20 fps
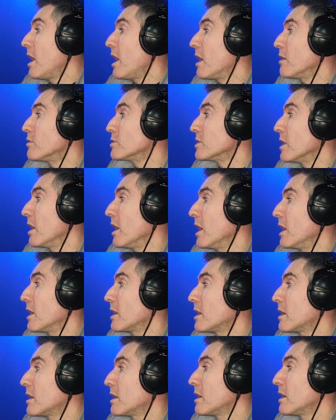I was
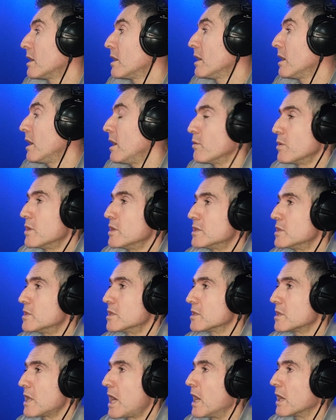like, oh well, this is
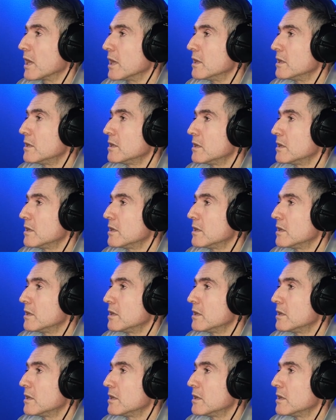just that again.